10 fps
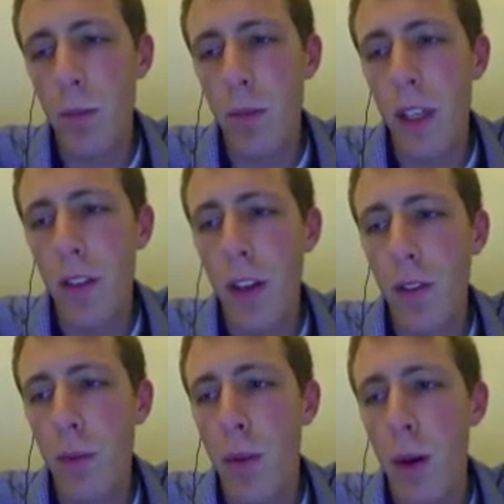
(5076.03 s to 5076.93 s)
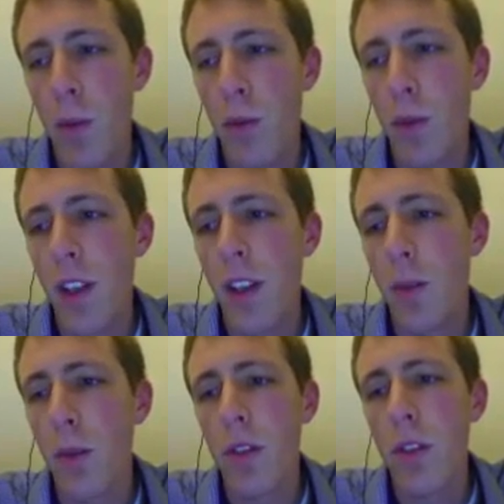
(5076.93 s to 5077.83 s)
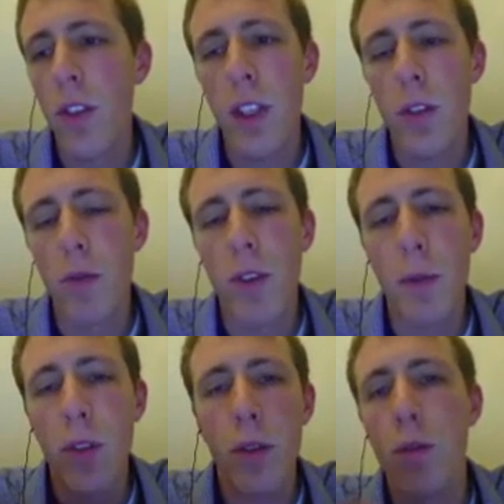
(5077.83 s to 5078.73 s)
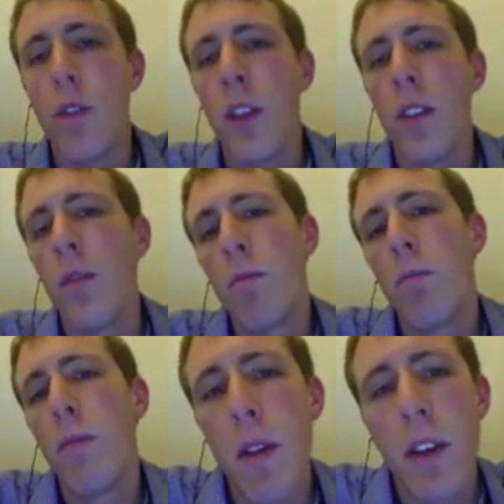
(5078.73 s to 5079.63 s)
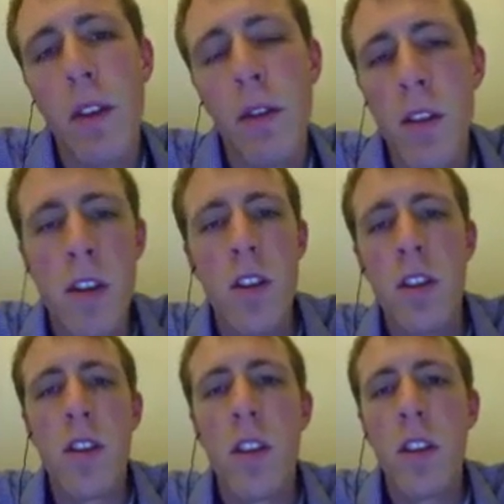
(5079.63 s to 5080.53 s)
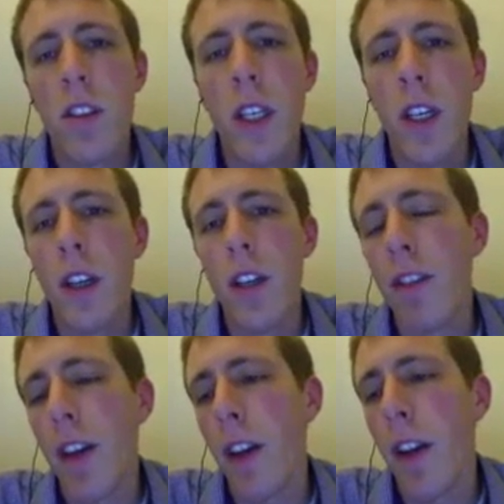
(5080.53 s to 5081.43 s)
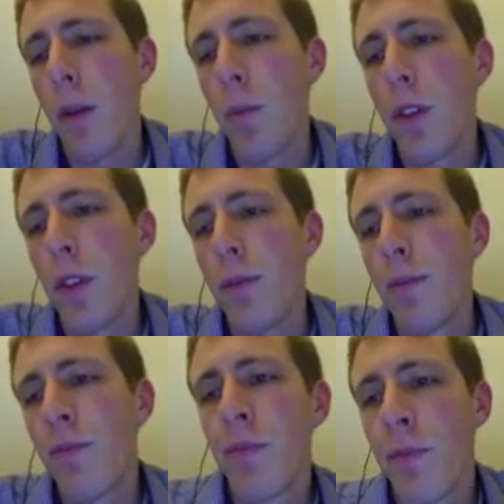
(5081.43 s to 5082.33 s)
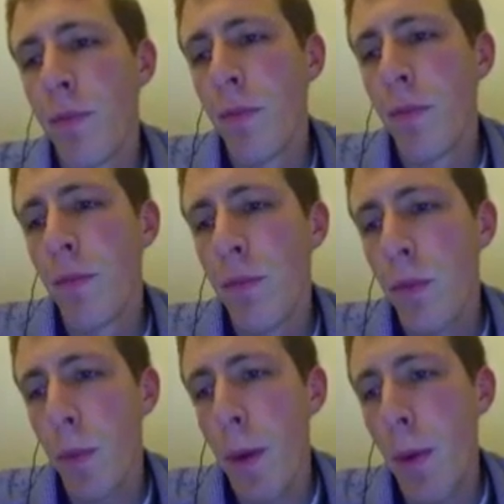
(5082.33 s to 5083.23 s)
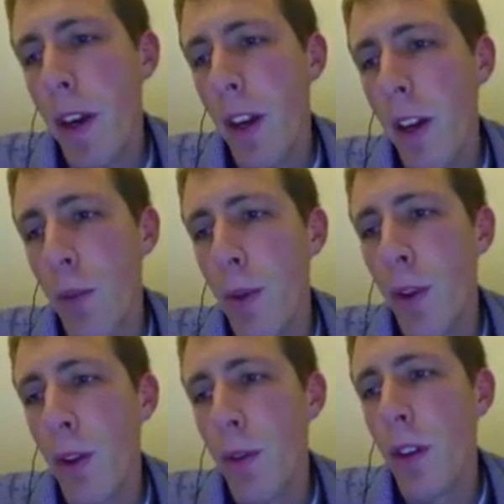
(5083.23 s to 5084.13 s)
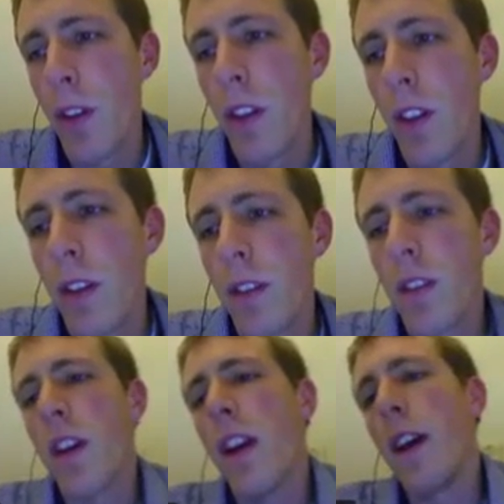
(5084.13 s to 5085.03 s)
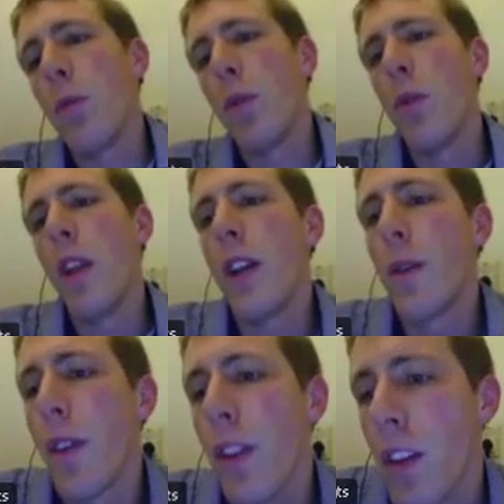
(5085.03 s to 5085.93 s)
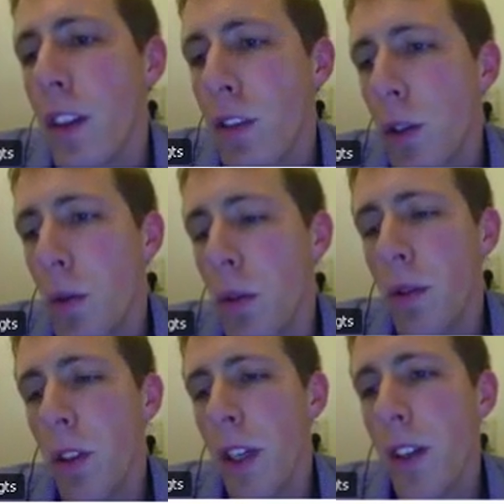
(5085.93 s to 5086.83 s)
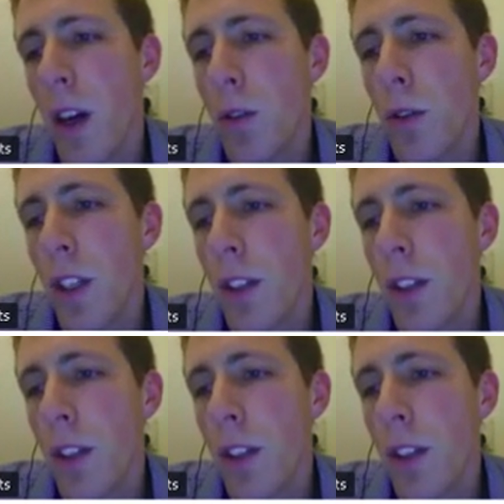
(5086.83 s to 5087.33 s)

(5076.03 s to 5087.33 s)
if you have some problems with it, and I will try to reproduce and maybe see if I can help. So maybe I can help with you. I help you later with that if you encounter it.